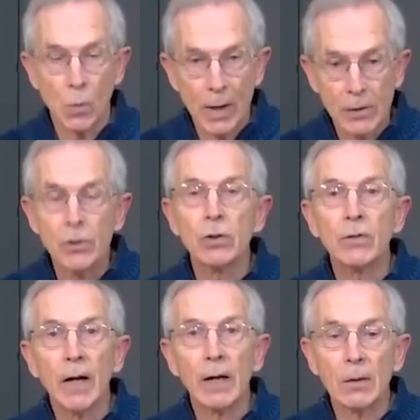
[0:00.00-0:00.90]
right,
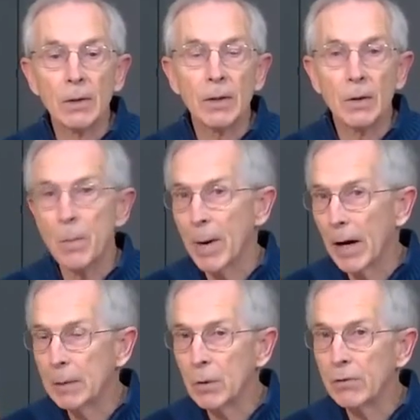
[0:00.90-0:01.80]
you've got to look in the
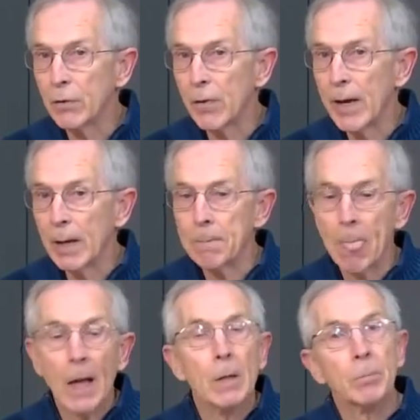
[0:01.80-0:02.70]
Bible for that.
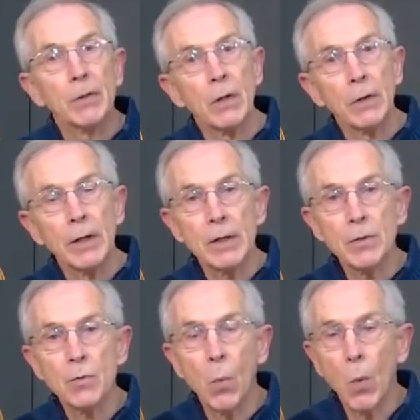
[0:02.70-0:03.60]
But there
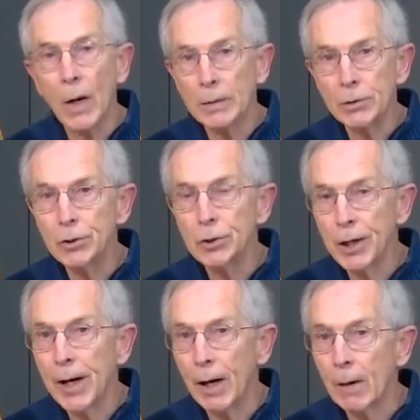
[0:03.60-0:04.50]
is one
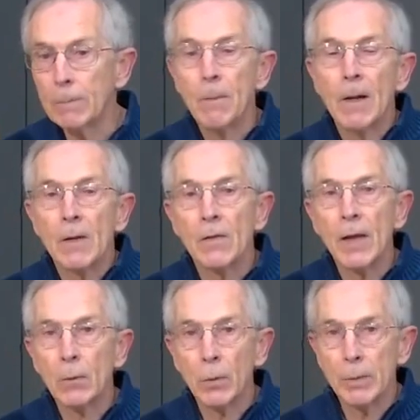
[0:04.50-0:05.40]
shell
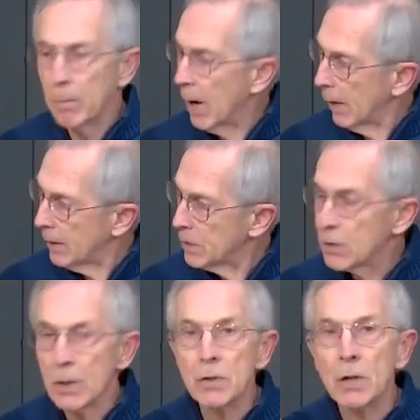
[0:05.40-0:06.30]
that
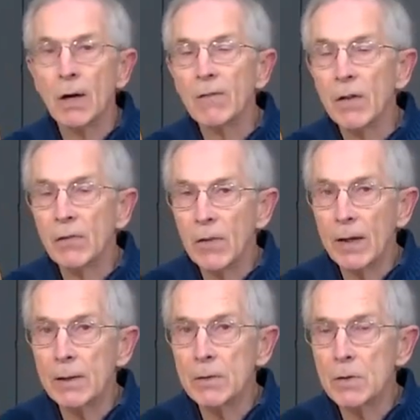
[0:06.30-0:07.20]
reminds us of the
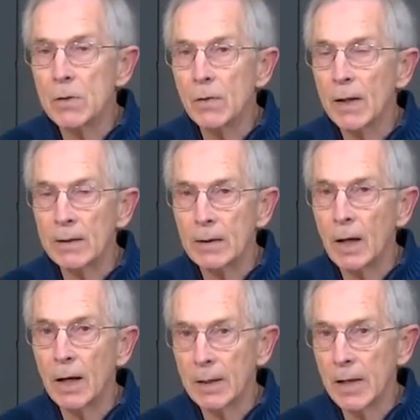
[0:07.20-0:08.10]
things that
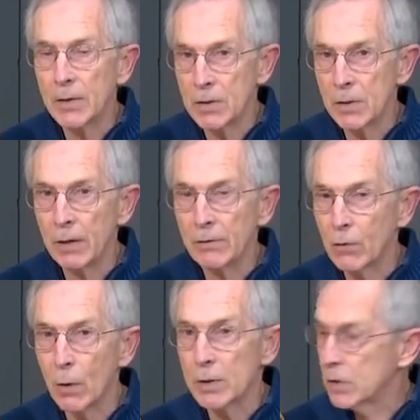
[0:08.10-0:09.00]
God has done
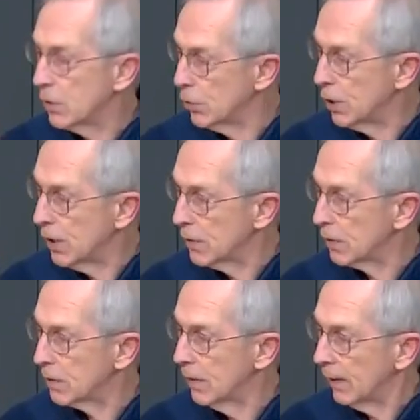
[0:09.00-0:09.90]
for us in
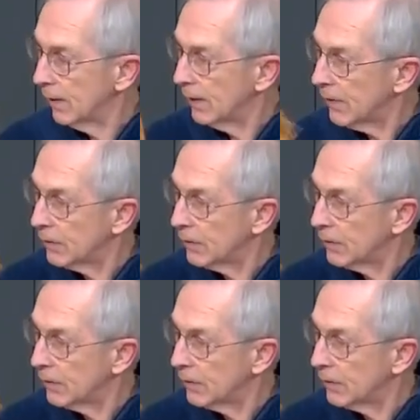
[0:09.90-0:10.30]
Jesus. And it